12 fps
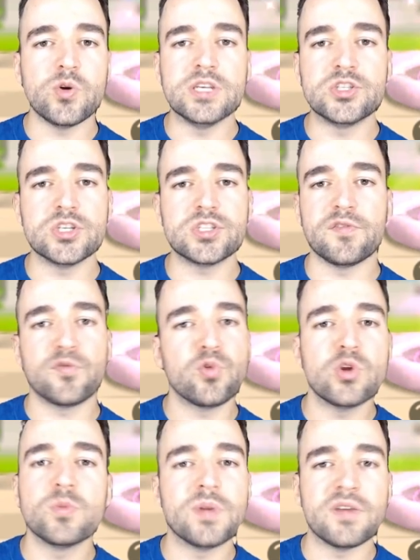He's just a
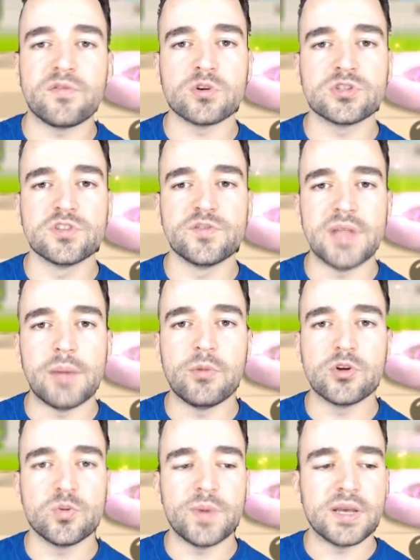free-to-play version of
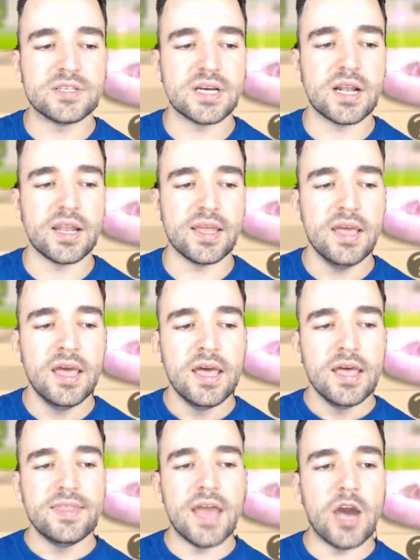Minamoto, basically.
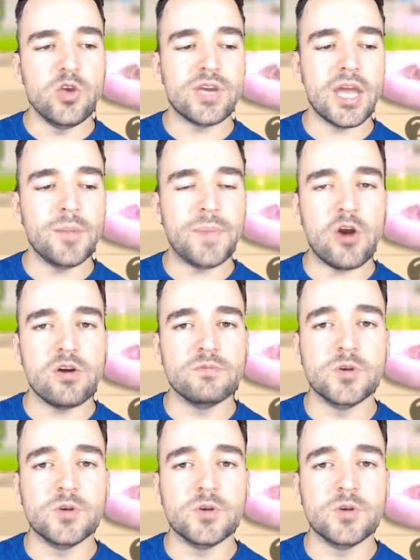Now, you can pair him with